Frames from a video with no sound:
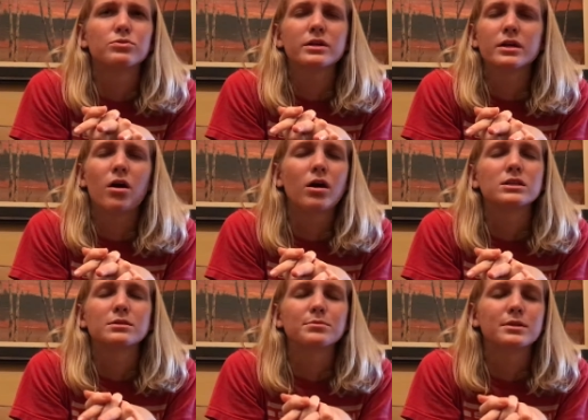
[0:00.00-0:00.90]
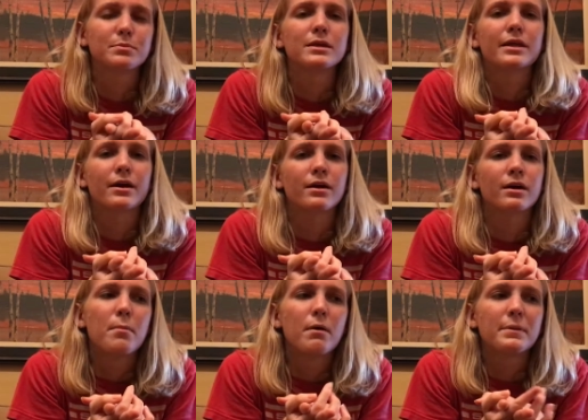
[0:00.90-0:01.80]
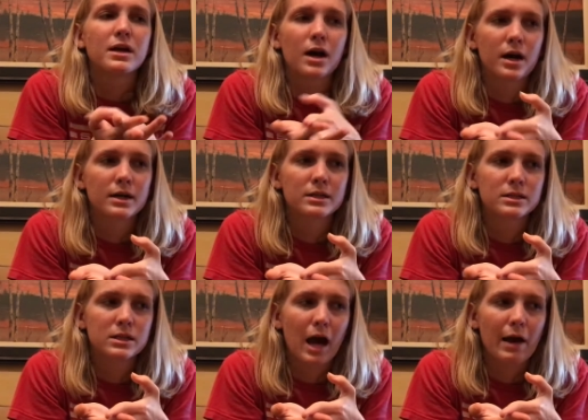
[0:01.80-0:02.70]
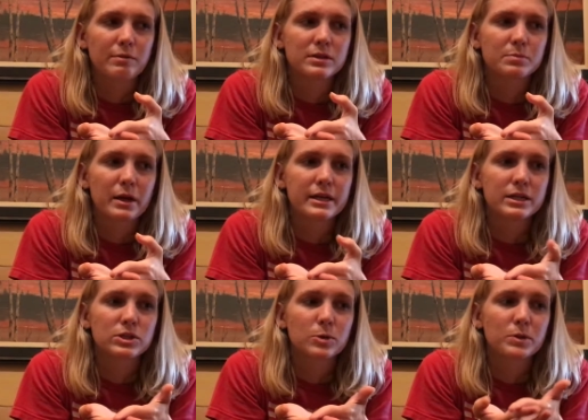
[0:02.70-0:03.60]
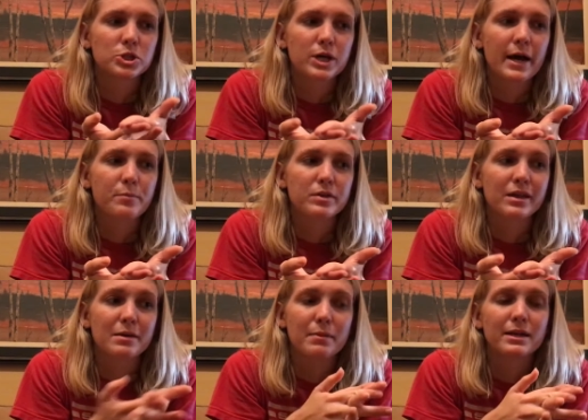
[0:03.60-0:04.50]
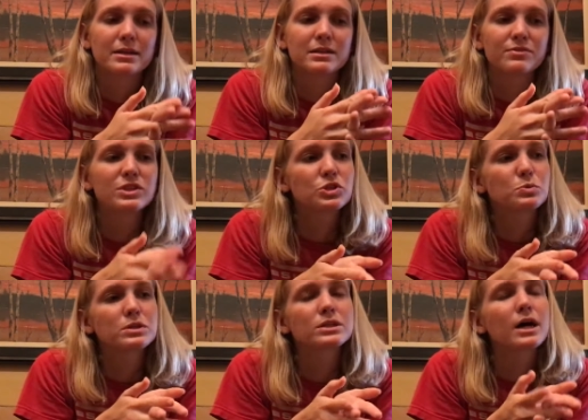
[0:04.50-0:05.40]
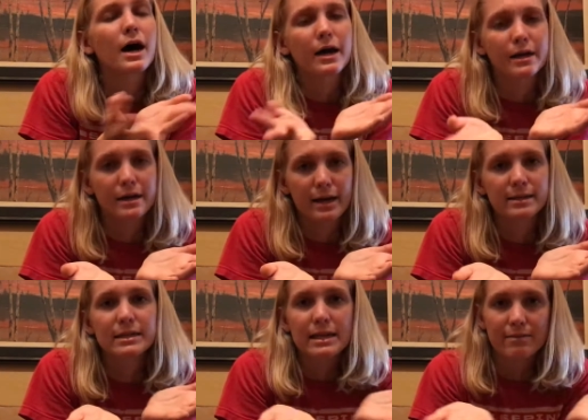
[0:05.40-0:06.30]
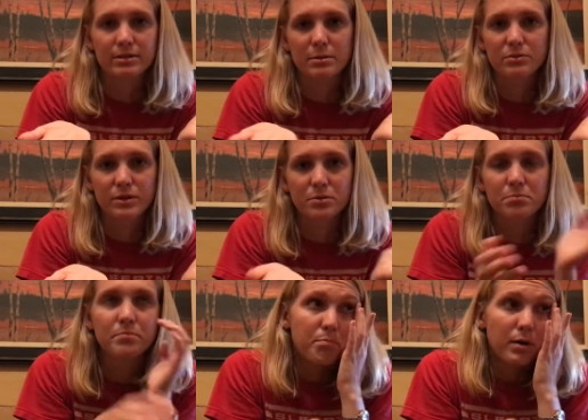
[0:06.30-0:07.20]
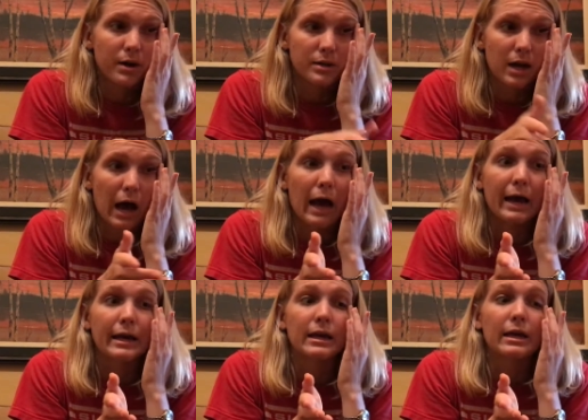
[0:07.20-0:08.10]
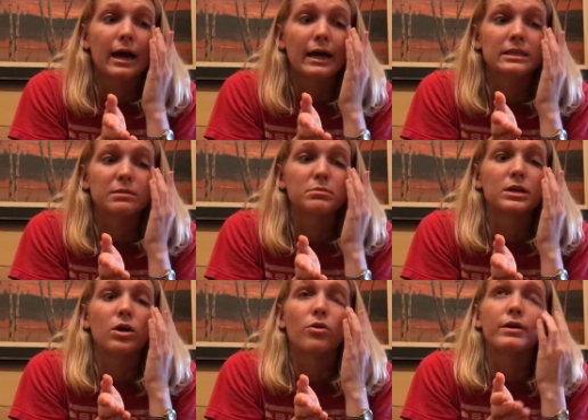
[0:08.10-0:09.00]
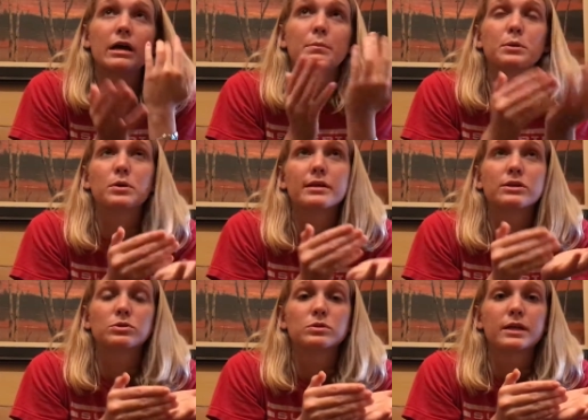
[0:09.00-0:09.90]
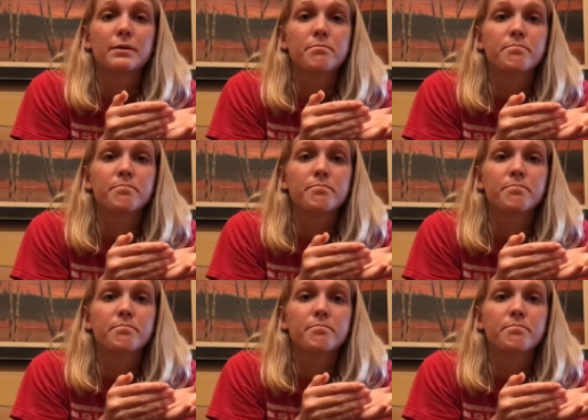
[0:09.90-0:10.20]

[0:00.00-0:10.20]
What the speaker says: really awesome to be there. But because I was spending so much time with like-minded individuals, I again didn't have time to film. But I had something already uploaded that Tuesday.